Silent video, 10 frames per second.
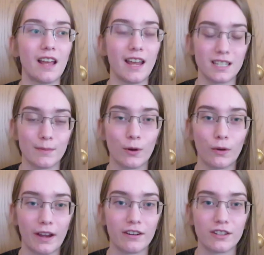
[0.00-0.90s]

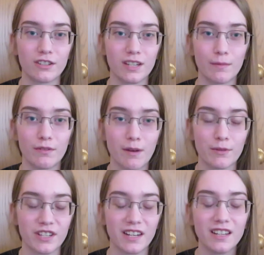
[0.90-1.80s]
atypical characters can be
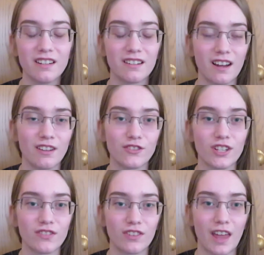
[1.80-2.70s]
represented, not
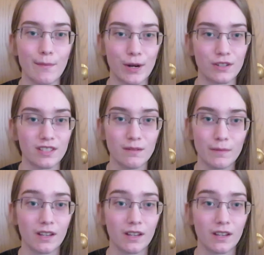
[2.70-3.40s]
just for that person,